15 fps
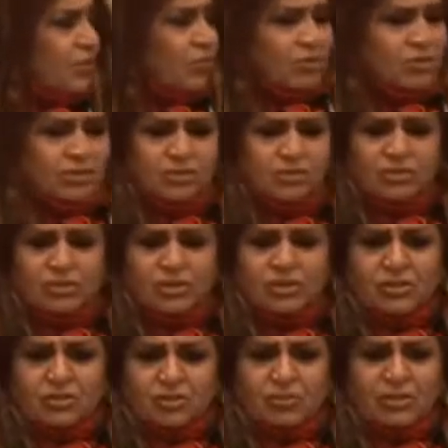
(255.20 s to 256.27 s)
What's the use?
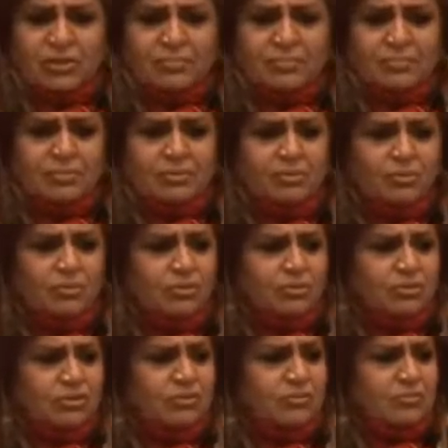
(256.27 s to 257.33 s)
So many
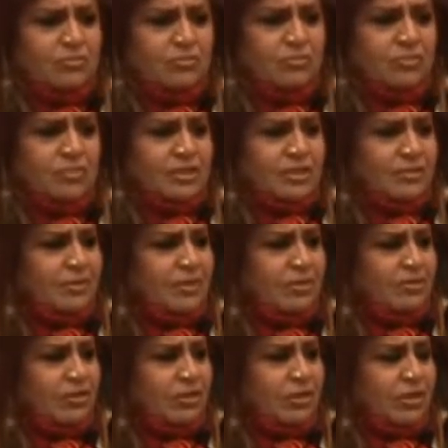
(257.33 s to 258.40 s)
huge multi-billion
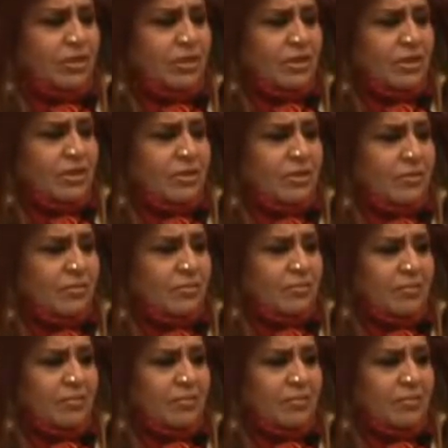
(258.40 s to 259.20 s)
dollar um,